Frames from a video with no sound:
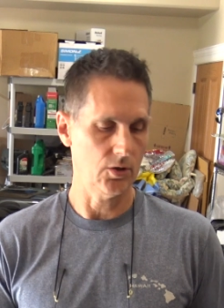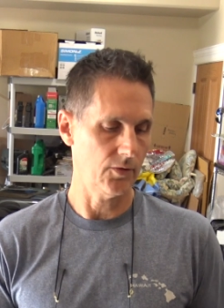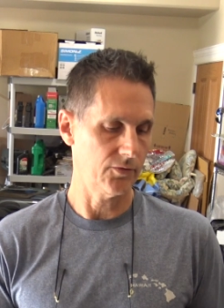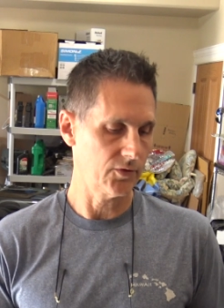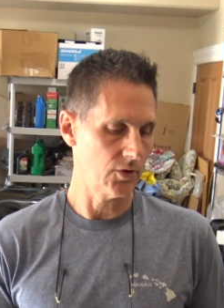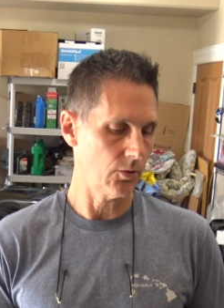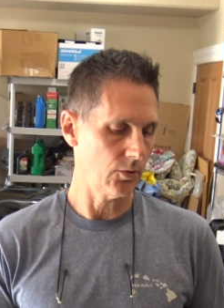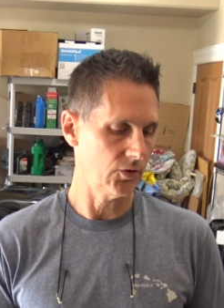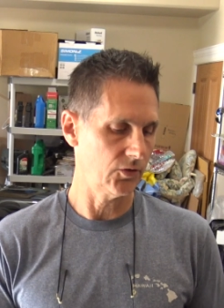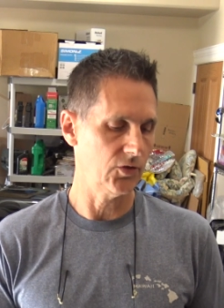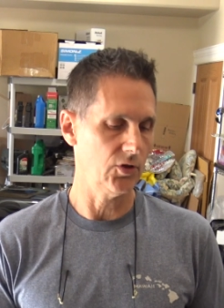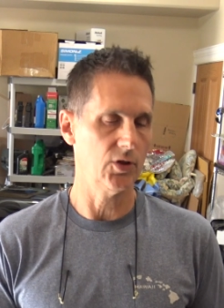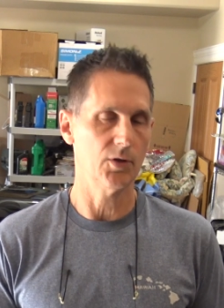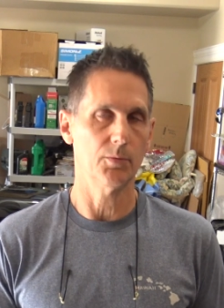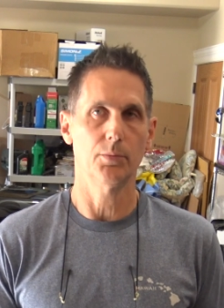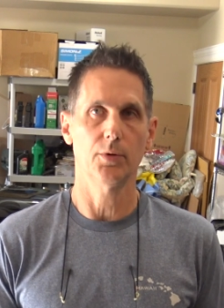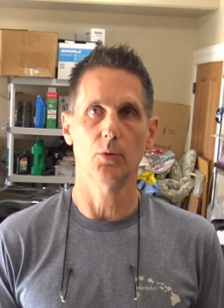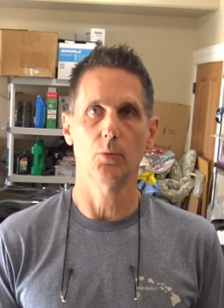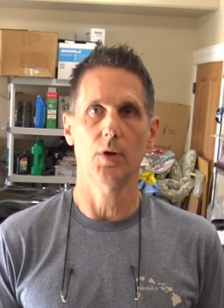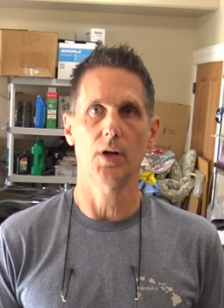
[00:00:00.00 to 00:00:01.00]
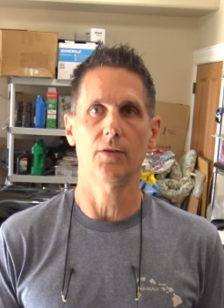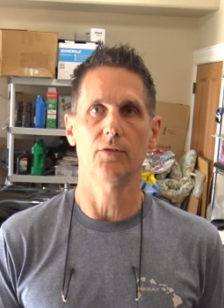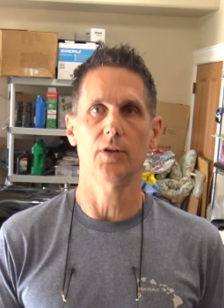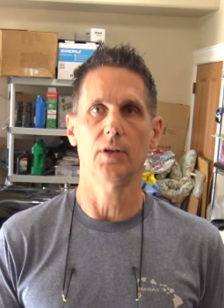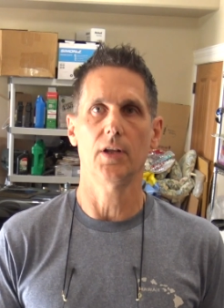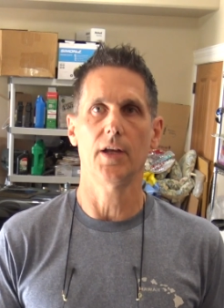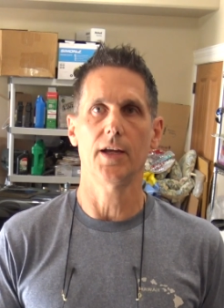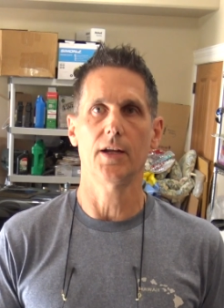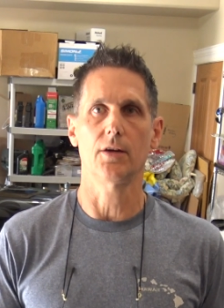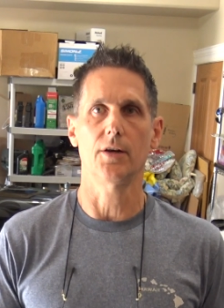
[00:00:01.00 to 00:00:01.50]
of course you can put whatever you
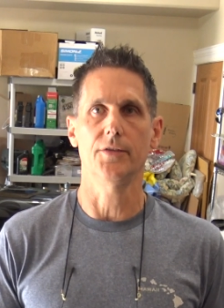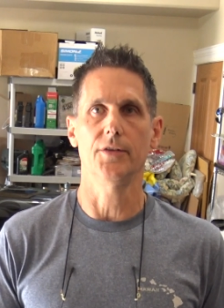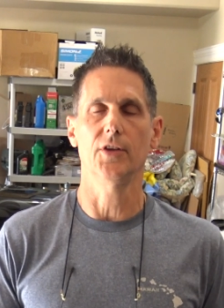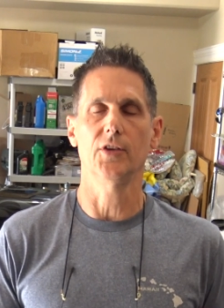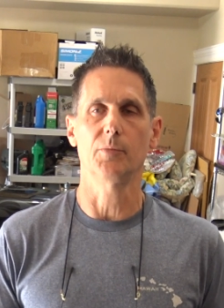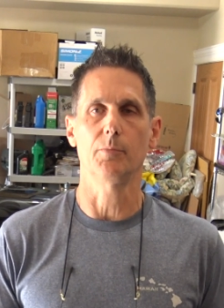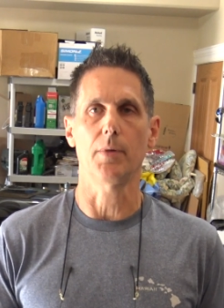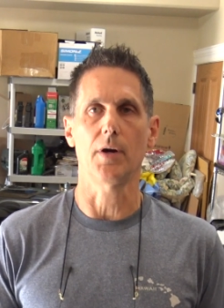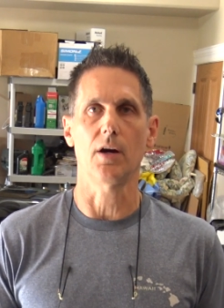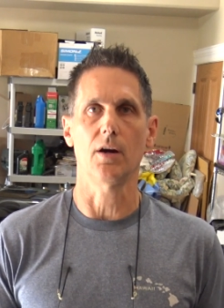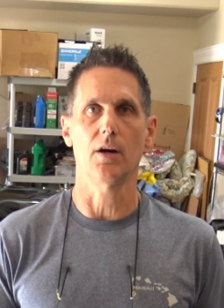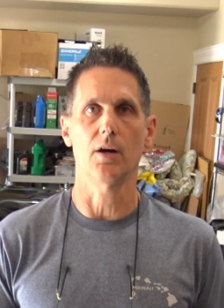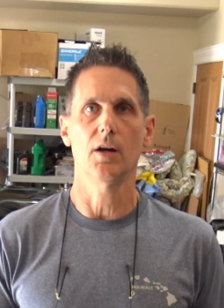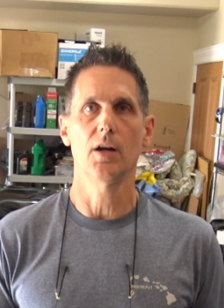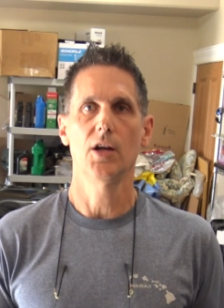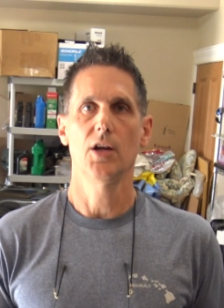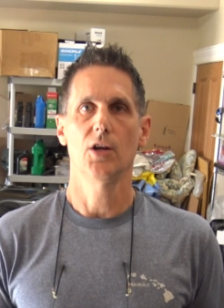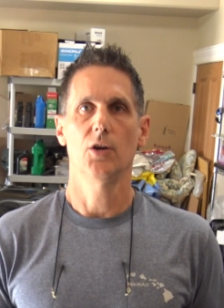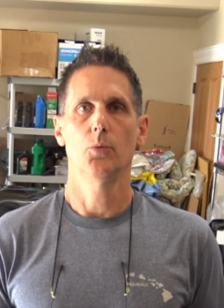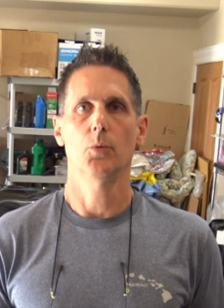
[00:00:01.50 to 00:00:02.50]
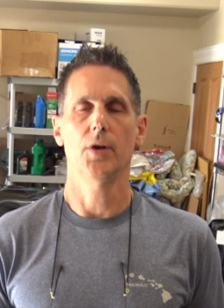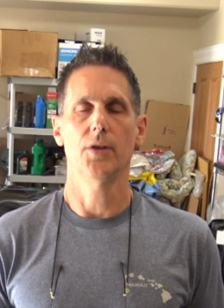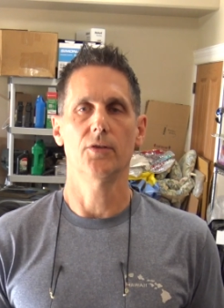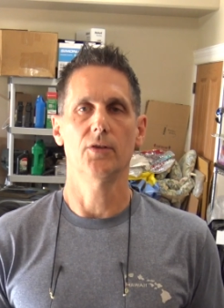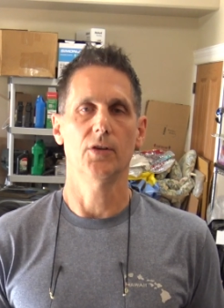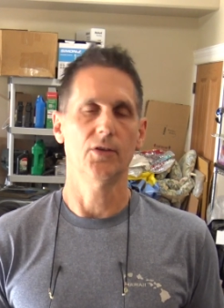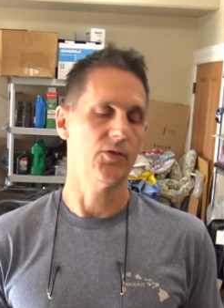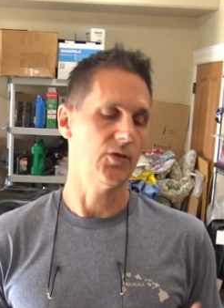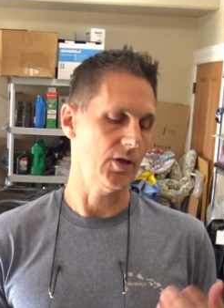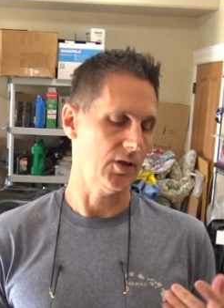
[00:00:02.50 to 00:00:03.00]
like on this bar,
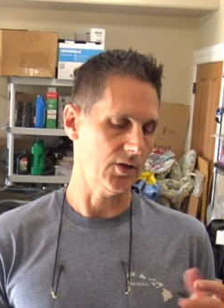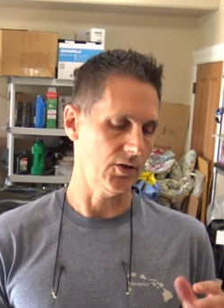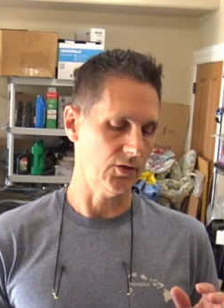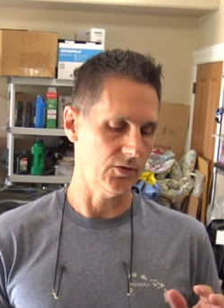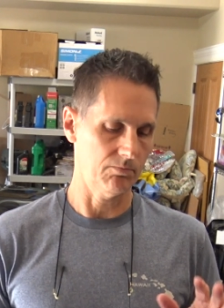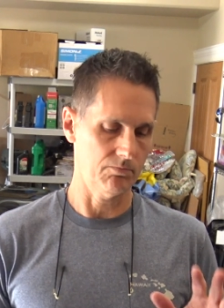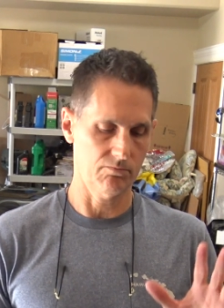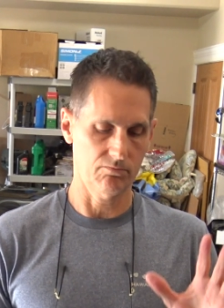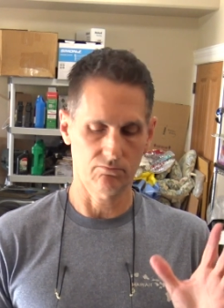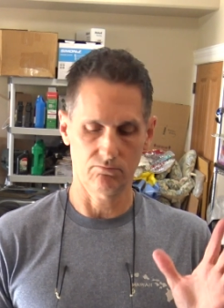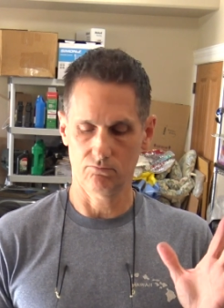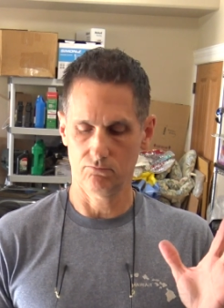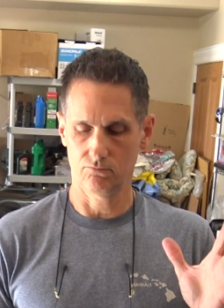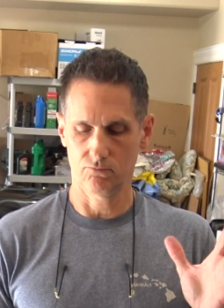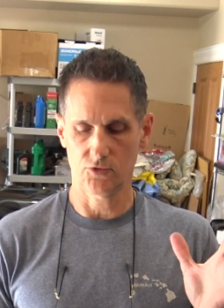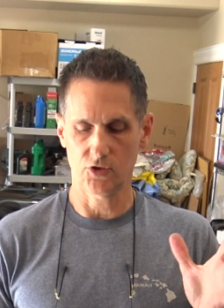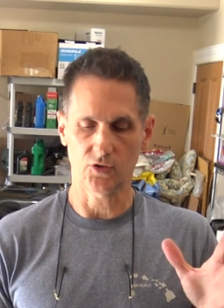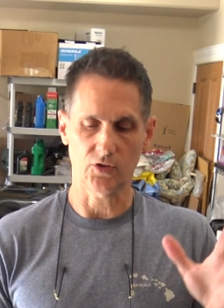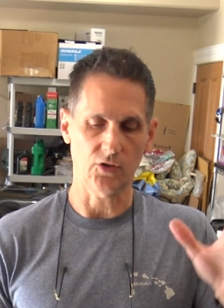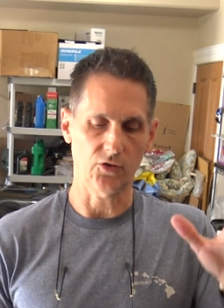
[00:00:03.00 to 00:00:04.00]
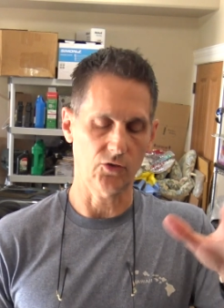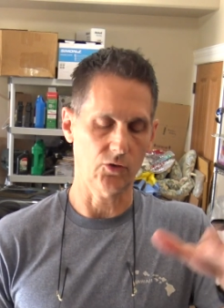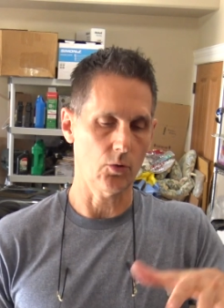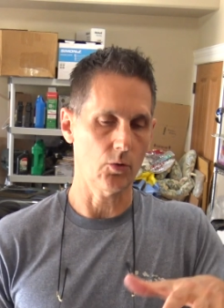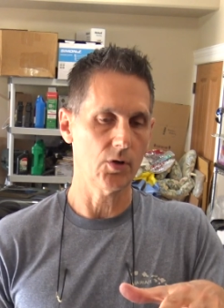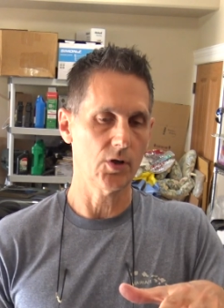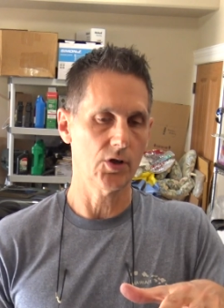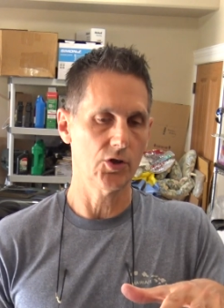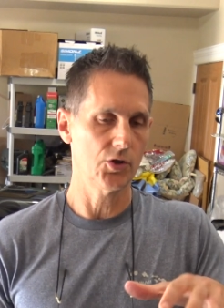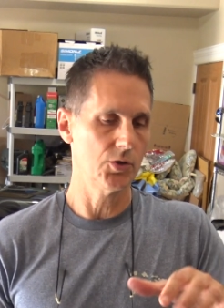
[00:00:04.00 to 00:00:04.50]
whether it's like just a
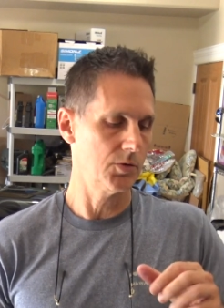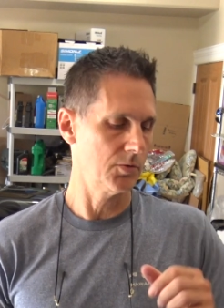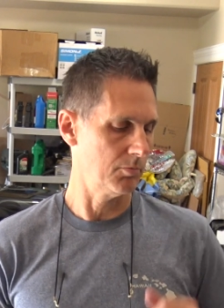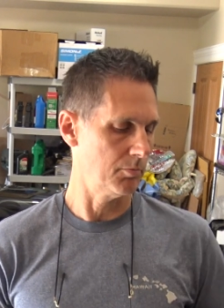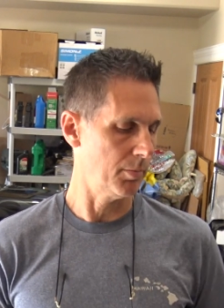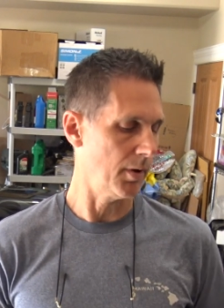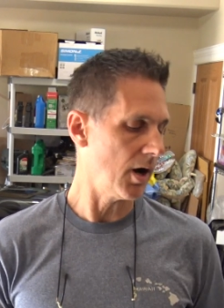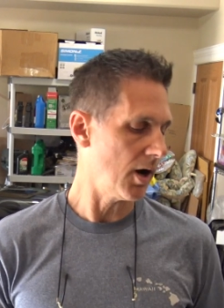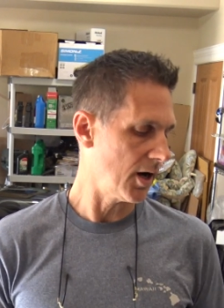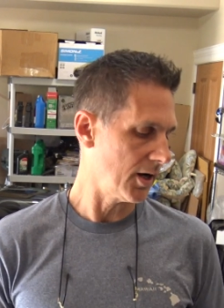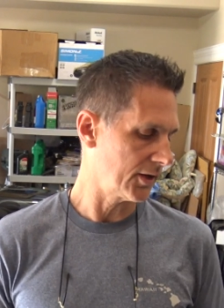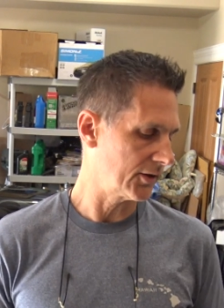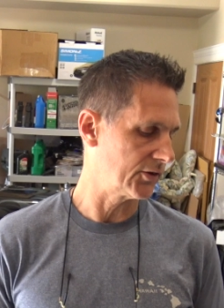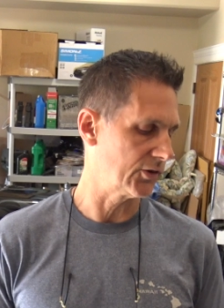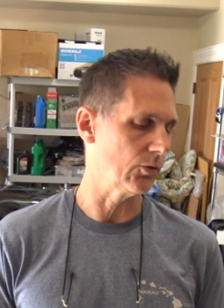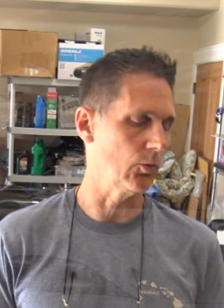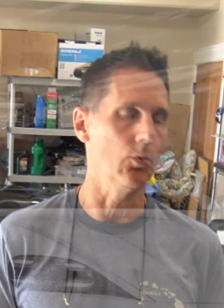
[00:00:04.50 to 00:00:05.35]
storage box